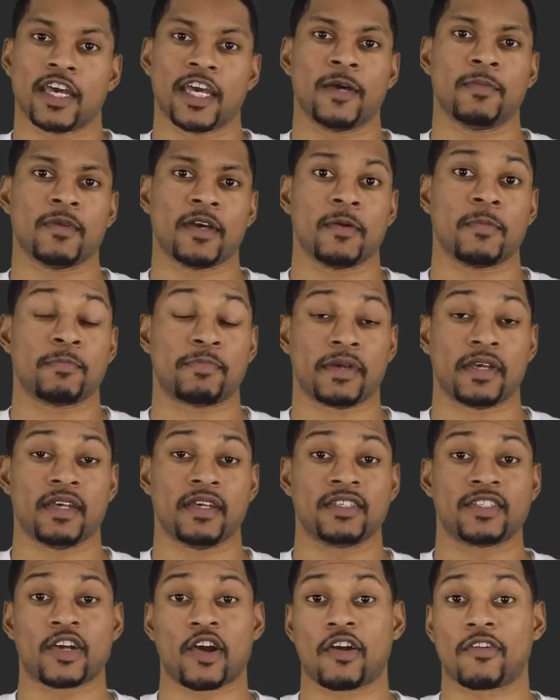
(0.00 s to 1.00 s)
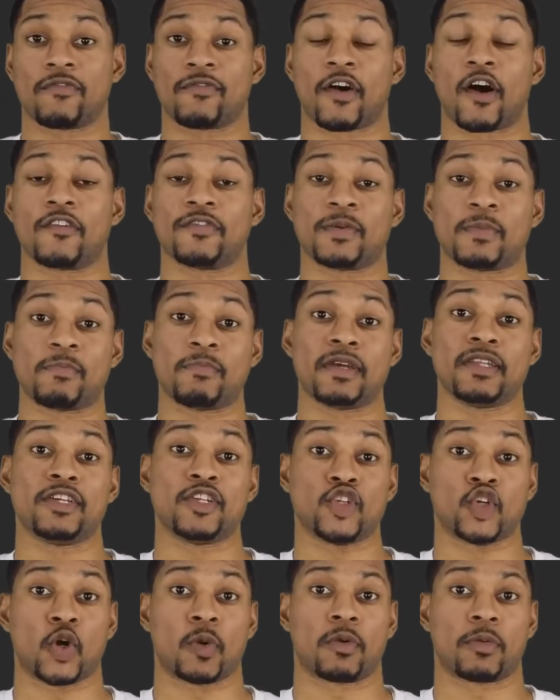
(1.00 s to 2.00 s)
MMPs are involved in
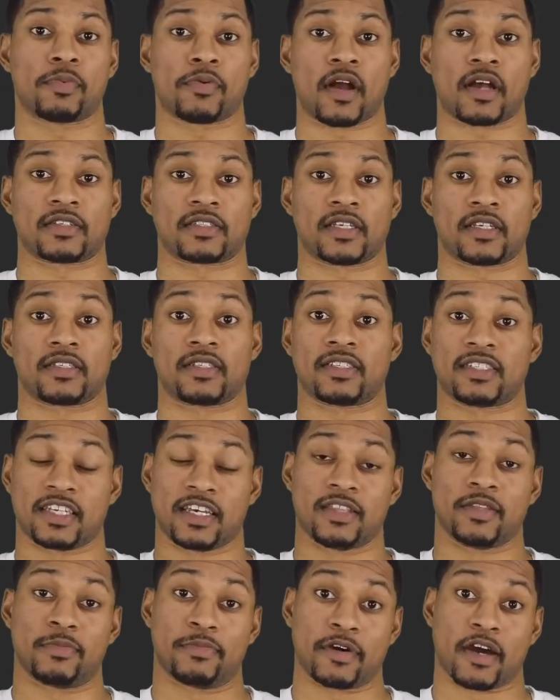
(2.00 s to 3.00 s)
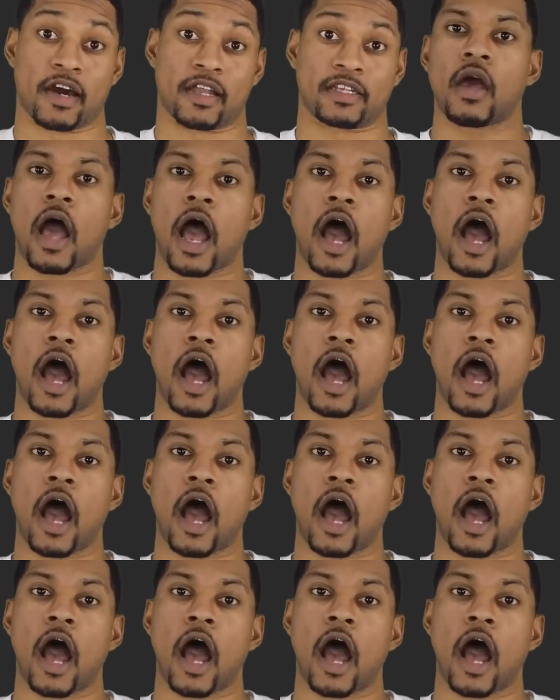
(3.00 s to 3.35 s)
many normal processes in the body.